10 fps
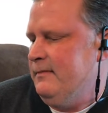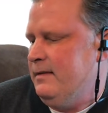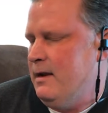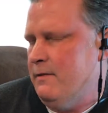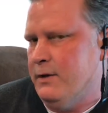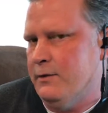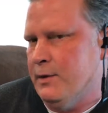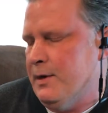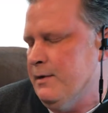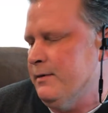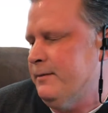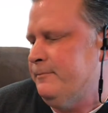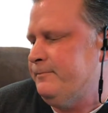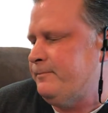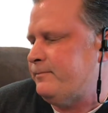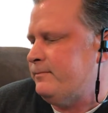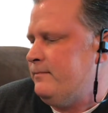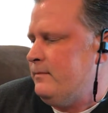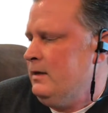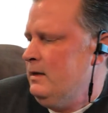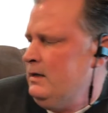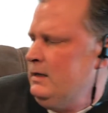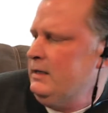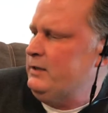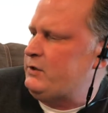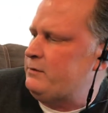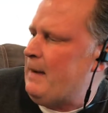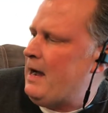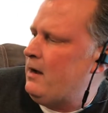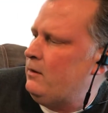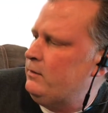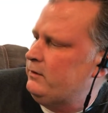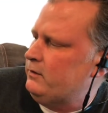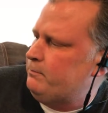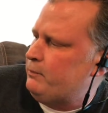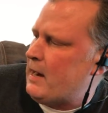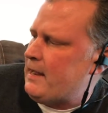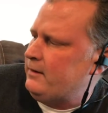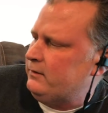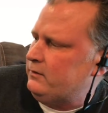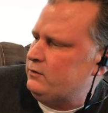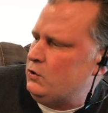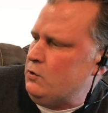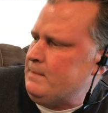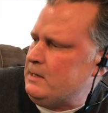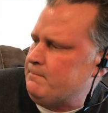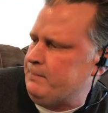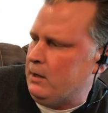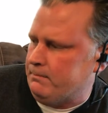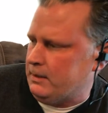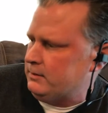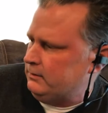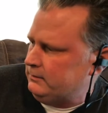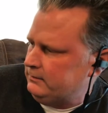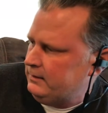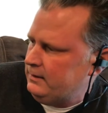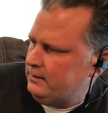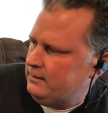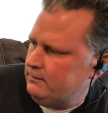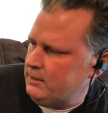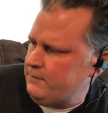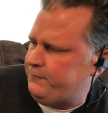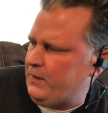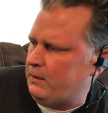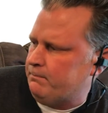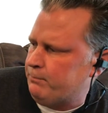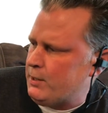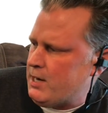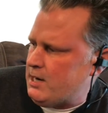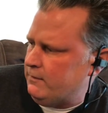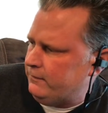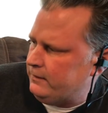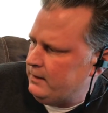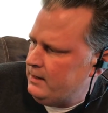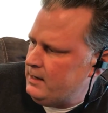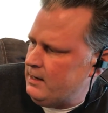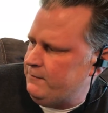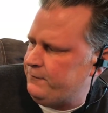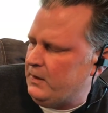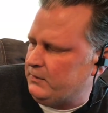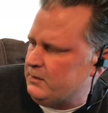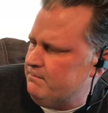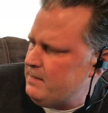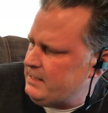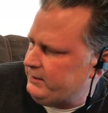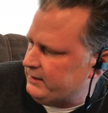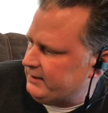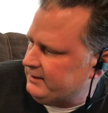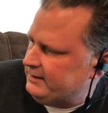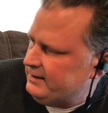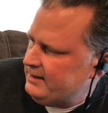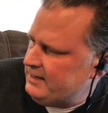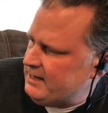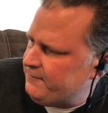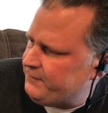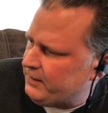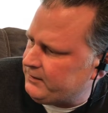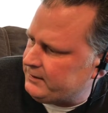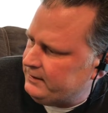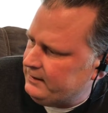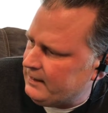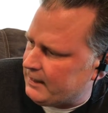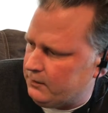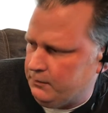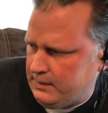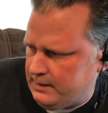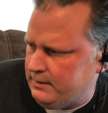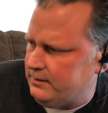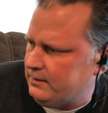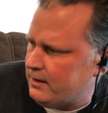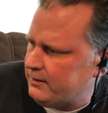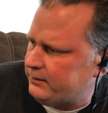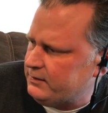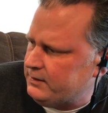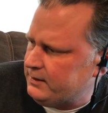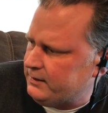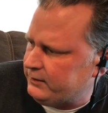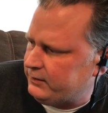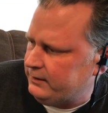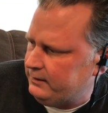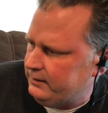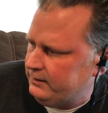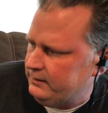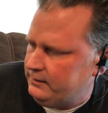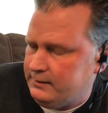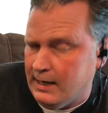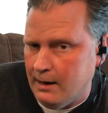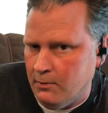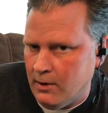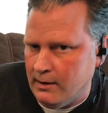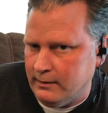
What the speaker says: Avery grinned. His smile was as bright as his too big belt buckle. He felt brave. He felt amazing. He felt like a real honest to goodness cowboy.